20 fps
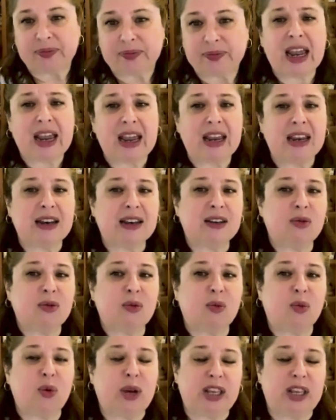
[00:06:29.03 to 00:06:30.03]
And
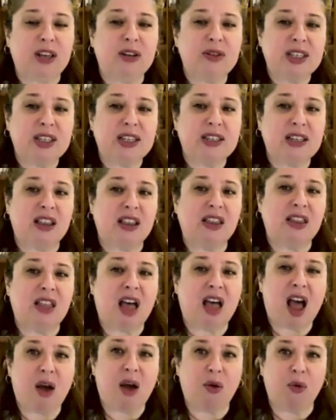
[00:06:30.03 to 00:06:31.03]
we use this a
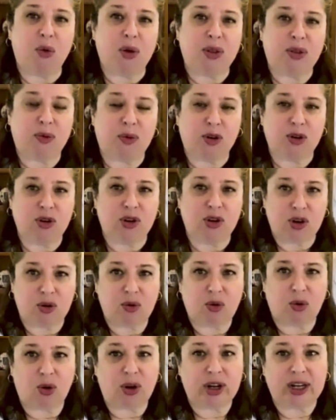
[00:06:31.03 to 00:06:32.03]
lot with new
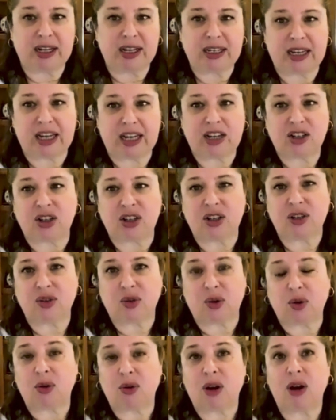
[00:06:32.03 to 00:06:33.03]
organizations or
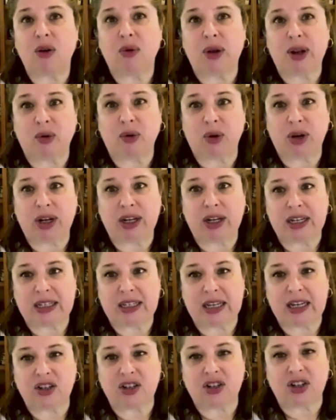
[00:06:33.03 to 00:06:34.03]
growing
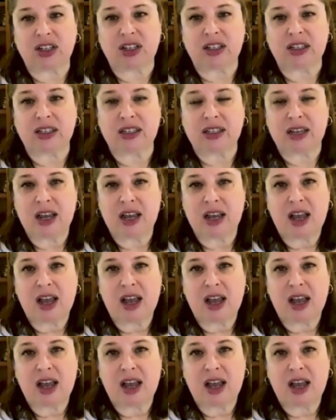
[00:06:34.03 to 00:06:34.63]
organizations